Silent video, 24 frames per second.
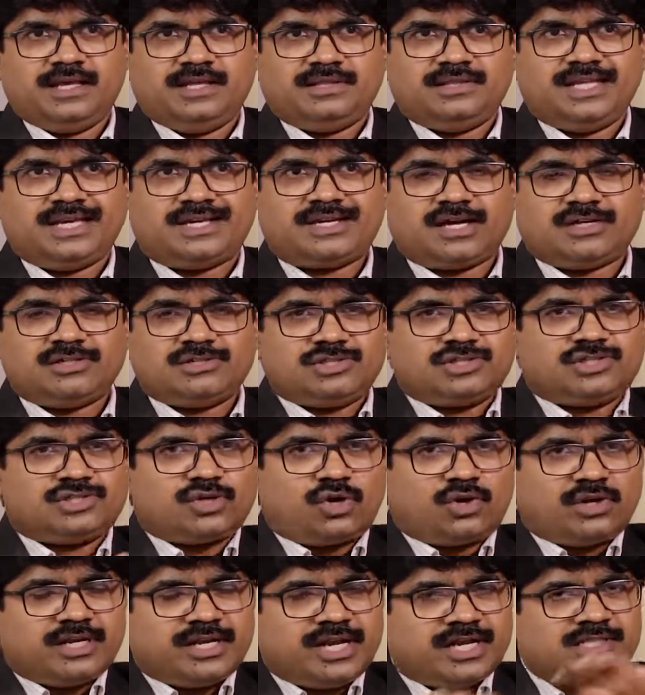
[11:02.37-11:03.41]
They
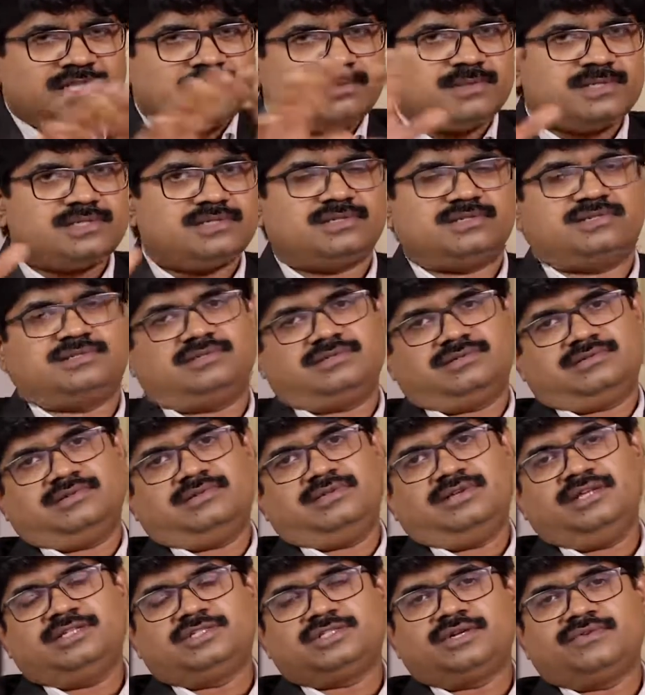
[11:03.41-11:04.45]
consolidate the business
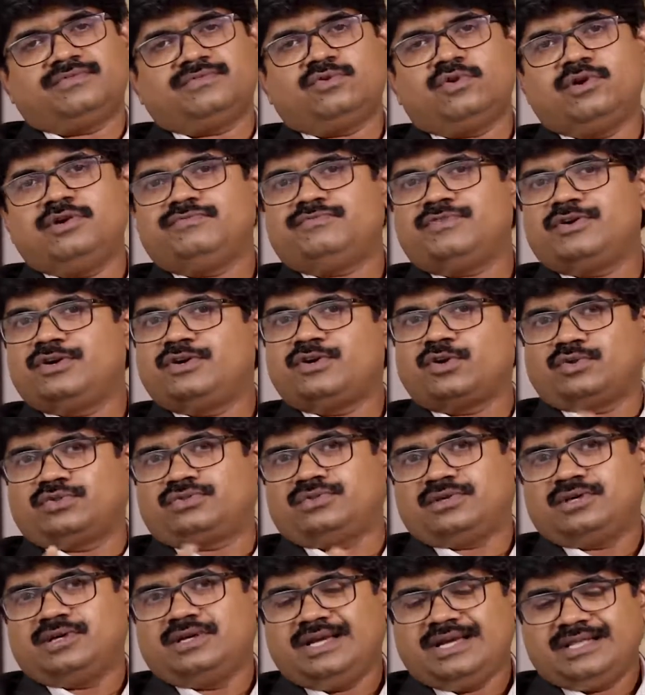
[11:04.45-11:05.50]
instead of going for growth.
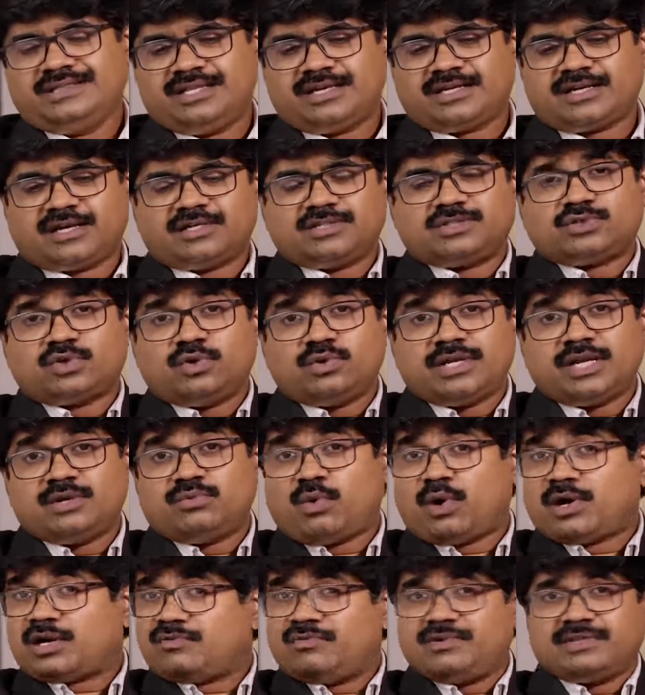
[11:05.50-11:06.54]
They consolidate
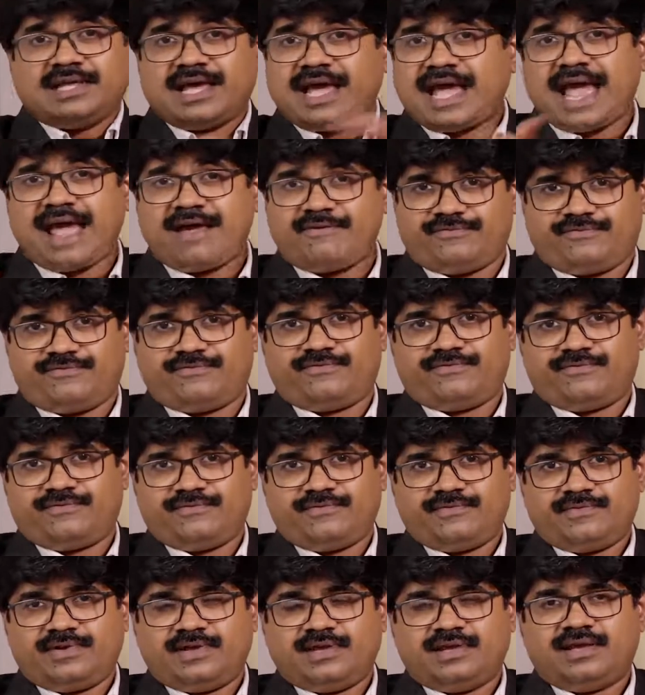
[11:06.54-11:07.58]
whatever they have
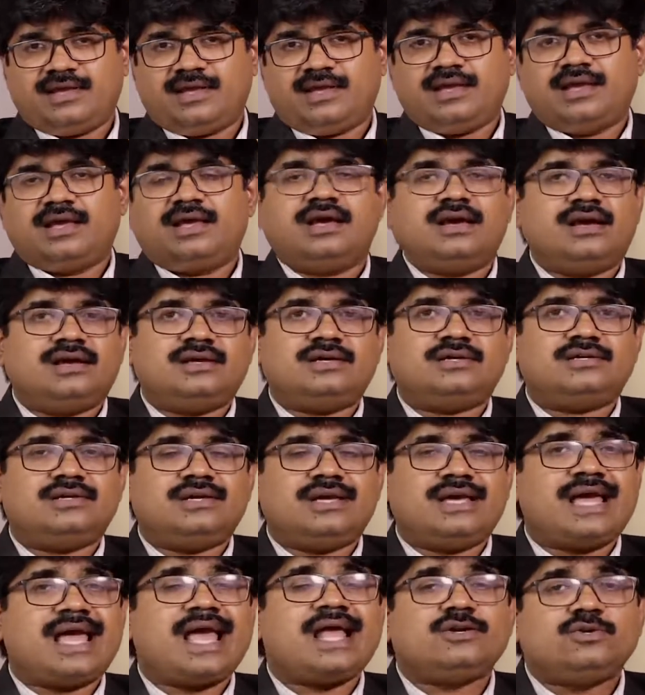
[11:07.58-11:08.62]

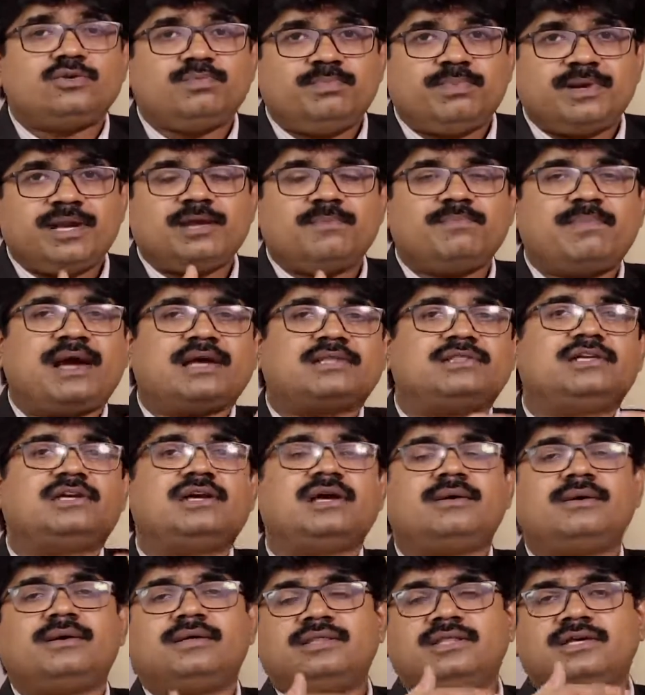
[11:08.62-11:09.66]
and bring back
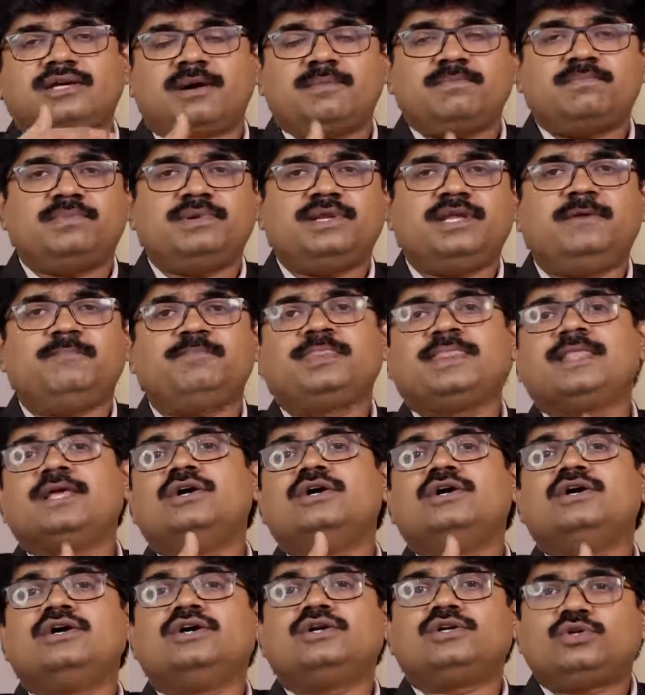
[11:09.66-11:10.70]
the company
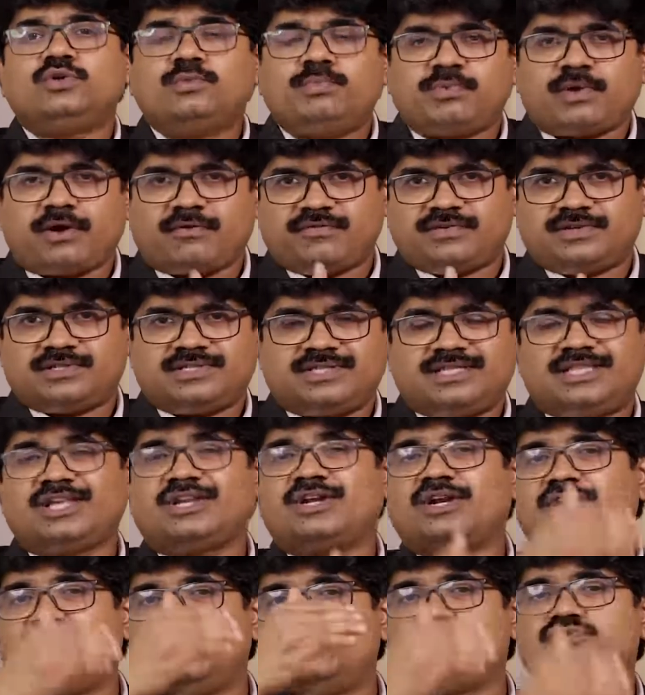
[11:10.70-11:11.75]
to profits. They
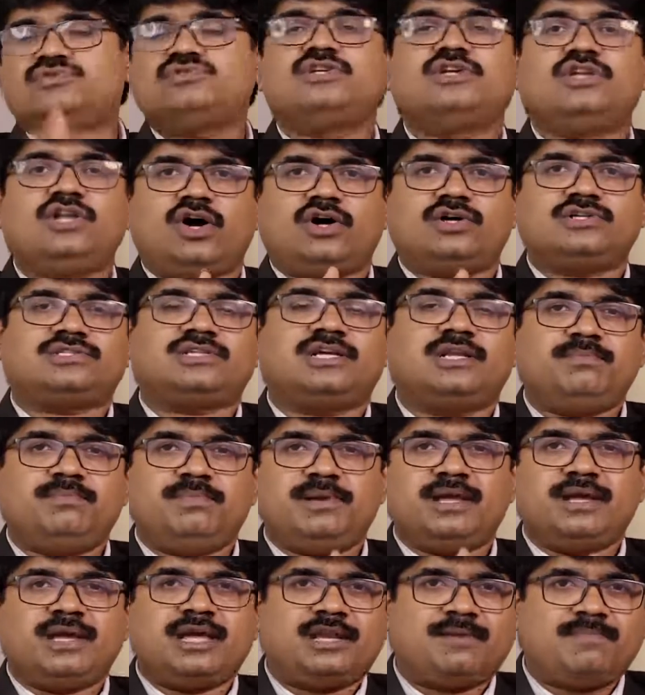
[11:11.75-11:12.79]
reduce the loss and
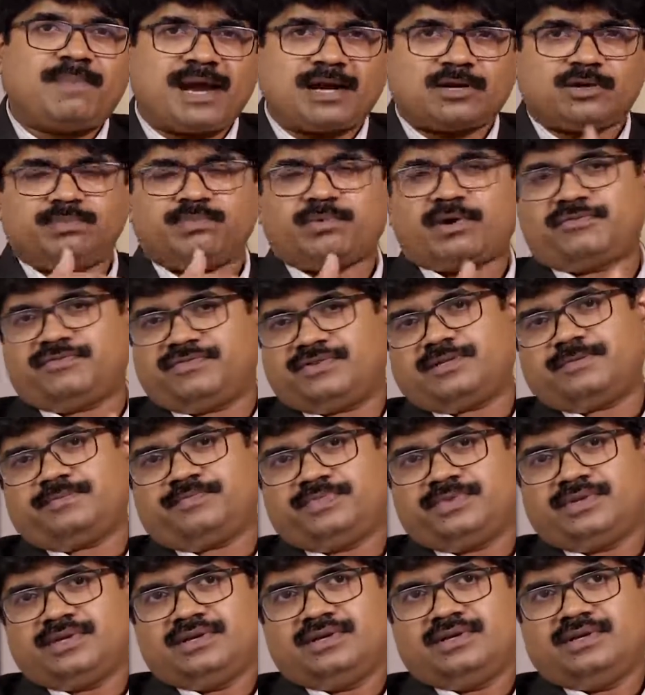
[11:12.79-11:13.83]
bring it back to profit.
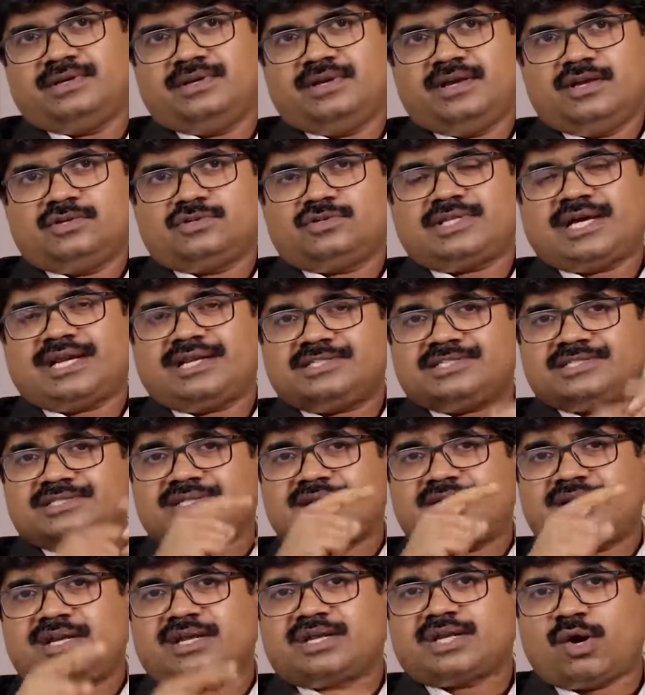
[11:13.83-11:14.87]
So that is
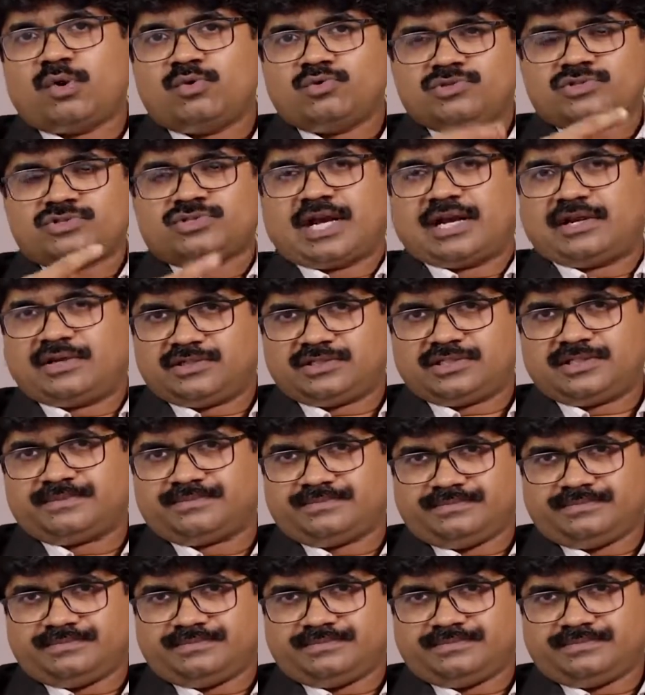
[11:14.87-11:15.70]
turnaround strategy.